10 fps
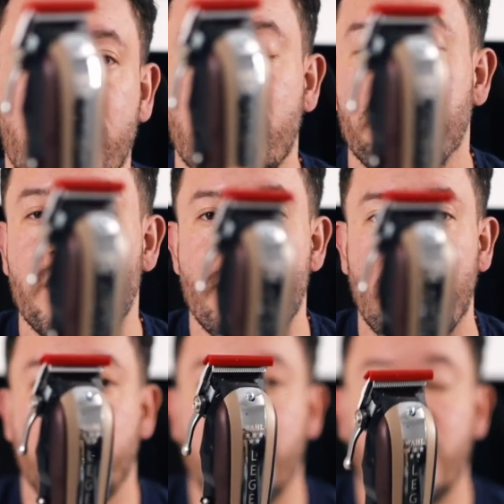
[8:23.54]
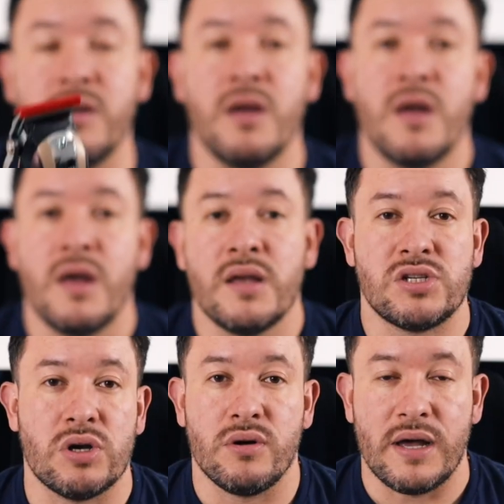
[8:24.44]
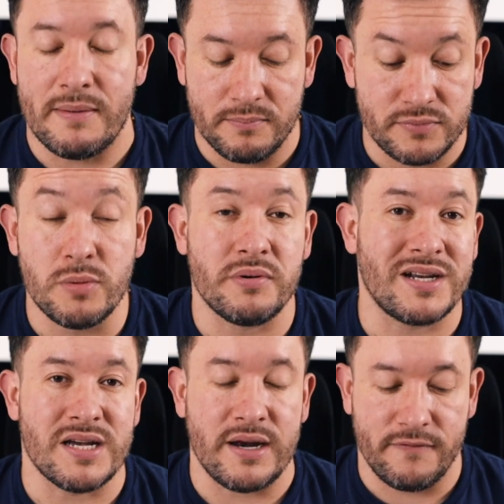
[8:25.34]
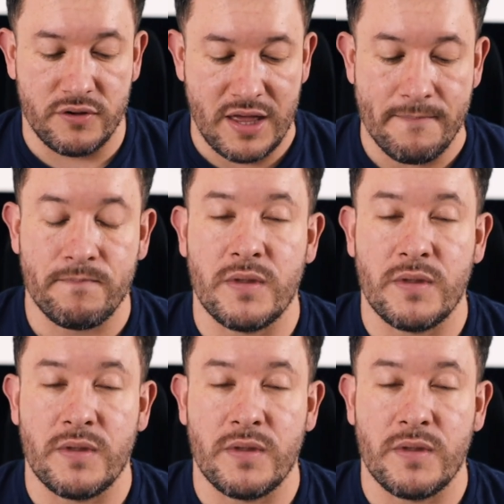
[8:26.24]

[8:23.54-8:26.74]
clipper in my opinion, so I'm super excited for that.